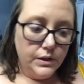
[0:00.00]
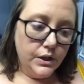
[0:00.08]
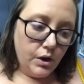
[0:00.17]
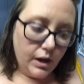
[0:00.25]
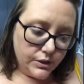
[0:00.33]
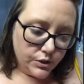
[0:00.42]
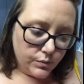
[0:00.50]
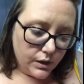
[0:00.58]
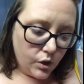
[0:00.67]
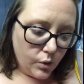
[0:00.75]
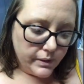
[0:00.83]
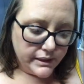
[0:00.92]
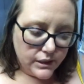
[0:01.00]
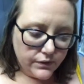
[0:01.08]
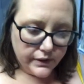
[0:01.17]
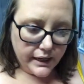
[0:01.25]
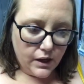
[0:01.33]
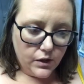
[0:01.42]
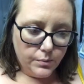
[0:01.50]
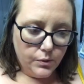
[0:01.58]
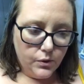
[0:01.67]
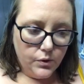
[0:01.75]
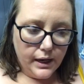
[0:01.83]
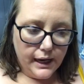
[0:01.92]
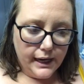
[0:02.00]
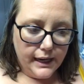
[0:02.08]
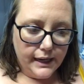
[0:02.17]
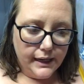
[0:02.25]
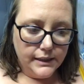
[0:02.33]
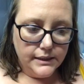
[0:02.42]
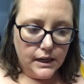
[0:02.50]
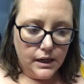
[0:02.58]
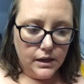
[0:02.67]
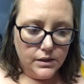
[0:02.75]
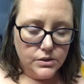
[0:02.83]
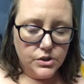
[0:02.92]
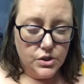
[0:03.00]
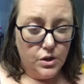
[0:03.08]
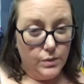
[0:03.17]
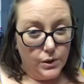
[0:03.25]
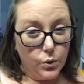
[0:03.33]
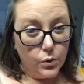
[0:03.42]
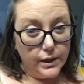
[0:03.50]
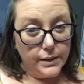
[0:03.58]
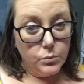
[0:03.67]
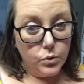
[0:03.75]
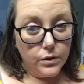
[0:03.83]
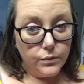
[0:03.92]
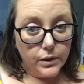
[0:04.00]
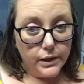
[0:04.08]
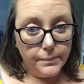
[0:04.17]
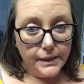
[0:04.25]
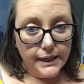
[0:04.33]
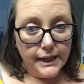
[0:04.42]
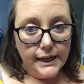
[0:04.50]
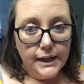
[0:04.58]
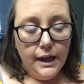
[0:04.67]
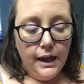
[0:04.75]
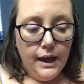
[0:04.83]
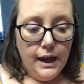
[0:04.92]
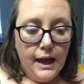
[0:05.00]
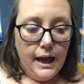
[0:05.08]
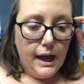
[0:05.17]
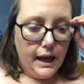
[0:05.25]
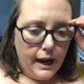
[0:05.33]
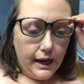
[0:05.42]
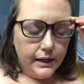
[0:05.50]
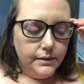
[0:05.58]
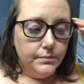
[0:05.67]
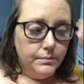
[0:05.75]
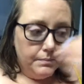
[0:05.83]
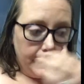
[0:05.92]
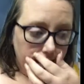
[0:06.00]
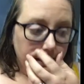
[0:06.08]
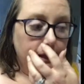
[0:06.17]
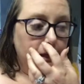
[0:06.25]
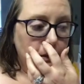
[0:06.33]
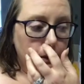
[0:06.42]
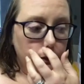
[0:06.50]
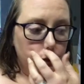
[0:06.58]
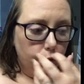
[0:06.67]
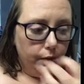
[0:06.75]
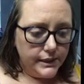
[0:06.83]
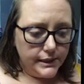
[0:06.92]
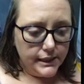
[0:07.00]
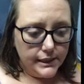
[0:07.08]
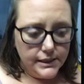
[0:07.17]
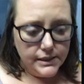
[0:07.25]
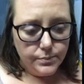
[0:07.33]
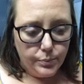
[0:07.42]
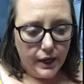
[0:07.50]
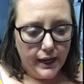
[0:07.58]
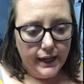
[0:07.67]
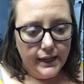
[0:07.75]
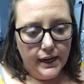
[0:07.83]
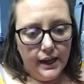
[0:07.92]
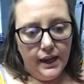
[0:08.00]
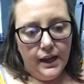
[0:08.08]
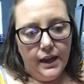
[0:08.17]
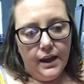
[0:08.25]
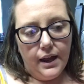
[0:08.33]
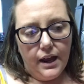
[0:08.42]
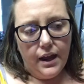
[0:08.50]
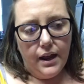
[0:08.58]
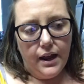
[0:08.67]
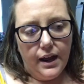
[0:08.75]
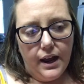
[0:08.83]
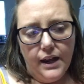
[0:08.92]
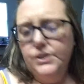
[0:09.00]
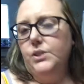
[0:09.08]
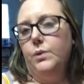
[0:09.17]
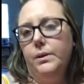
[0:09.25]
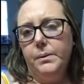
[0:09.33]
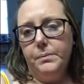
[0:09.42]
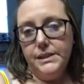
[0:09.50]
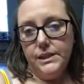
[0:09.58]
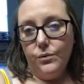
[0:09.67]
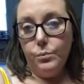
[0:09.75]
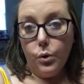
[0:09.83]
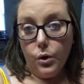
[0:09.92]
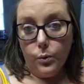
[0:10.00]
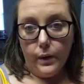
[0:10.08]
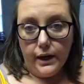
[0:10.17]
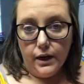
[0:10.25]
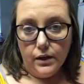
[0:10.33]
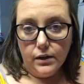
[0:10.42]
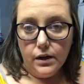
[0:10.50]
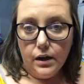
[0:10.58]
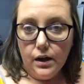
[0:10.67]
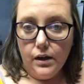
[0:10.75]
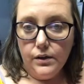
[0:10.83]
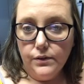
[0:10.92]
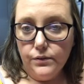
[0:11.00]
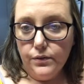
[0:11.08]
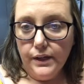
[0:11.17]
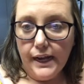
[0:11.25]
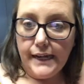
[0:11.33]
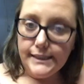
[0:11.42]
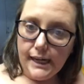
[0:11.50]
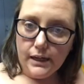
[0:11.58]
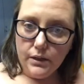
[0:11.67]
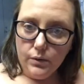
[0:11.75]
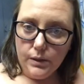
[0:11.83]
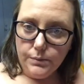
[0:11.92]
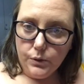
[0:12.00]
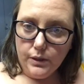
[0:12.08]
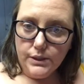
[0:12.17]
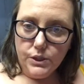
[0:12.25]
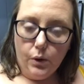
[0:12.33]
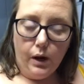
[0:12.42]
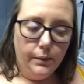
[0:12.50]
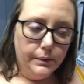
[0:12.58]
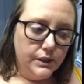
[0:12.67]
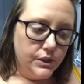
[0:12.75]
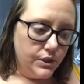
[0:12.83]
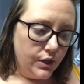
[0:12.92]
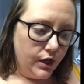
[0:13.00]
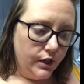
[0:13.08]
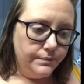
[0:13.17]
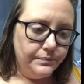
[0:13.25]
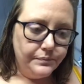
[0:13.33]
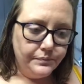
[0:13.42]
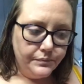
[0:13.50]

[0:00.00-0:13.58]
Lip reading: you know, I do want to hold myself accountable and start recording more of what I'm eating. I am making good choices, but I just want to make myself more aware of exactly what I'm doing. So I'm gonna start,